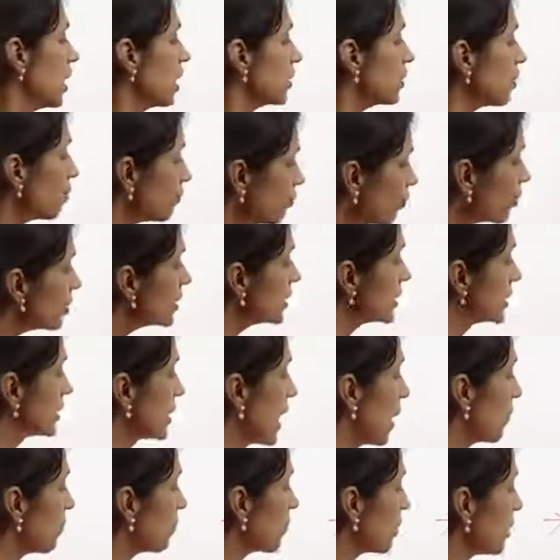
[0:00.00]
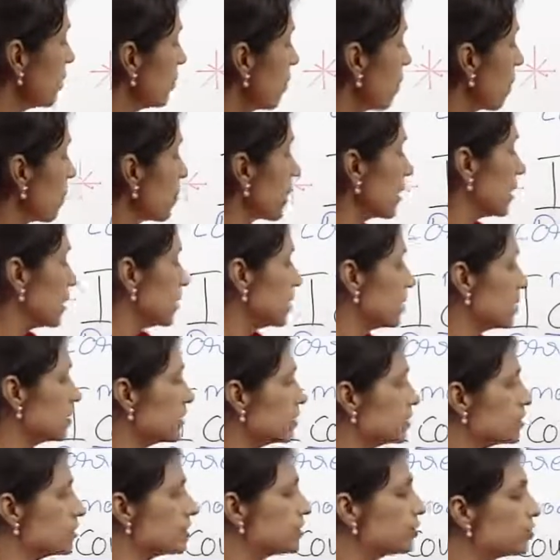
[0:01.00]
Now, for example,
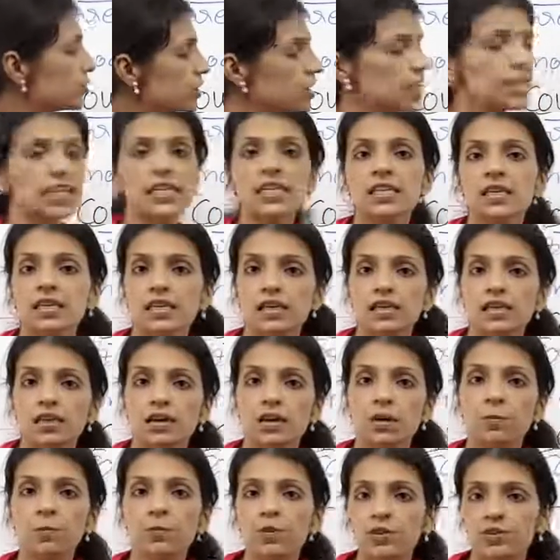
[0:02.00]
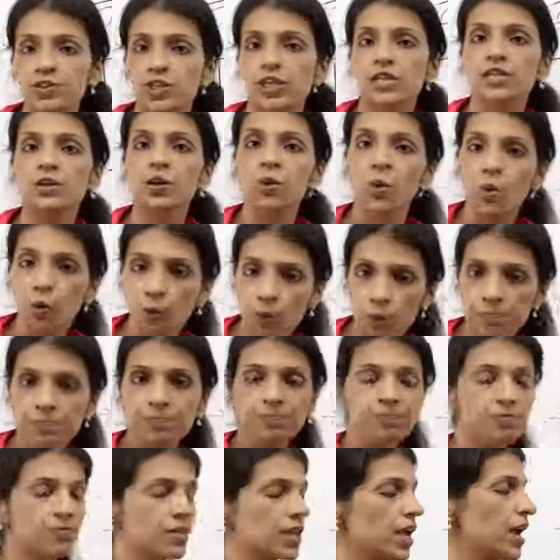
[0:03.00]
you take a project home
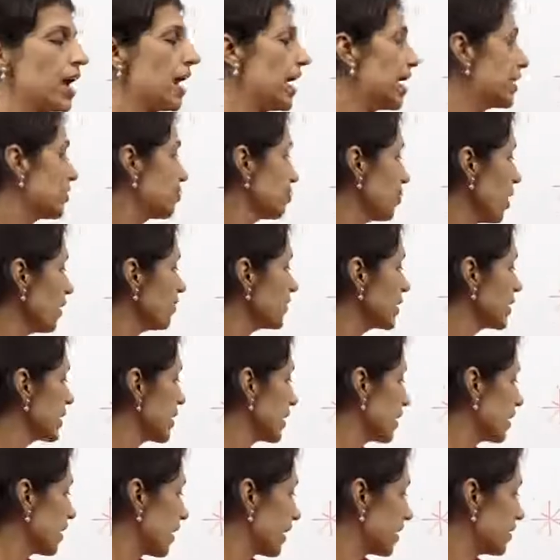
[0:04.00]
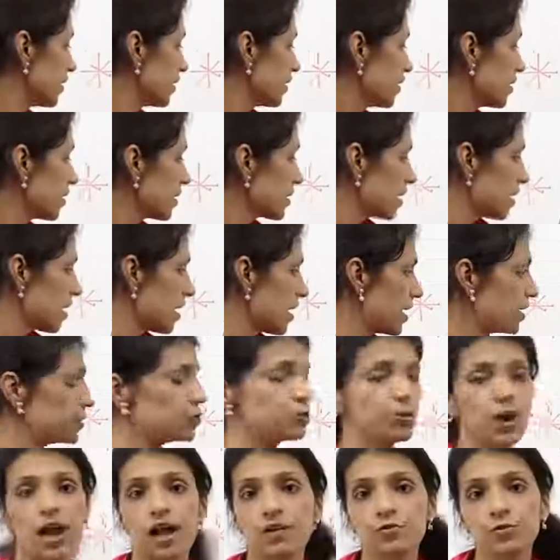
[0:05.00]
and you have a deadline and
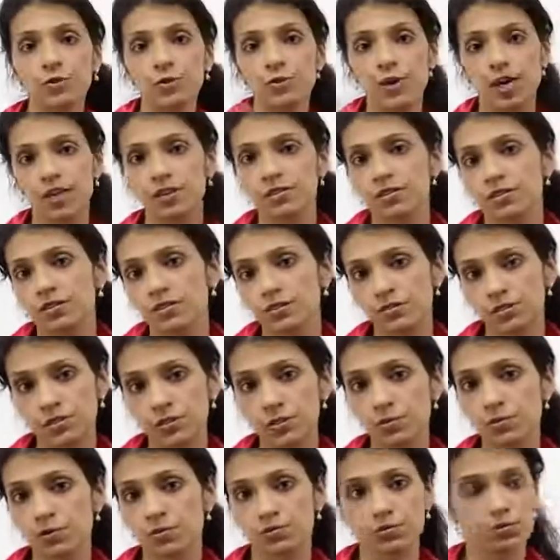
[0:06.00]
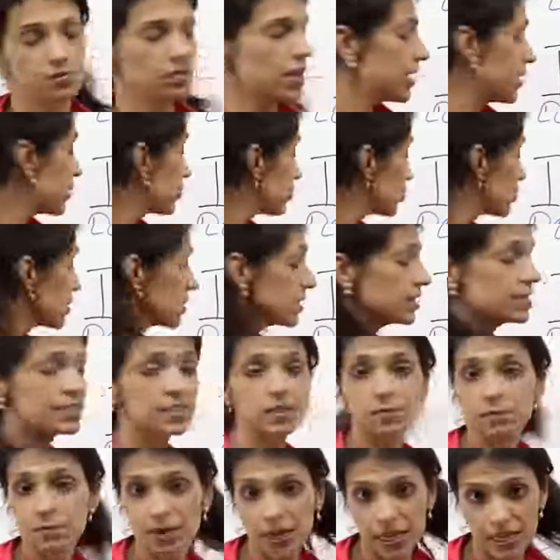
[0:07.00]
you have no electricity
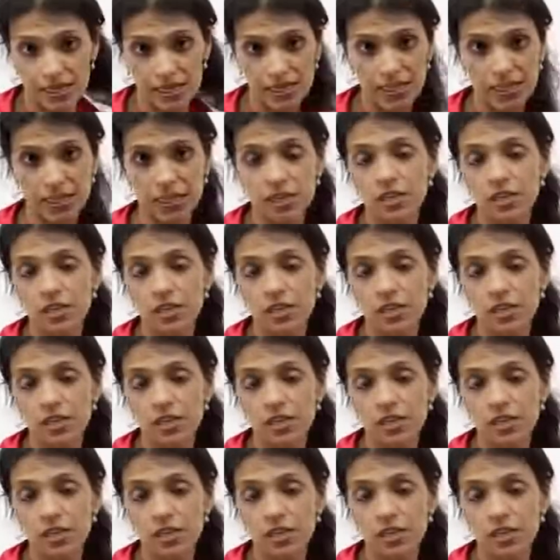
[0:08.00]
supply.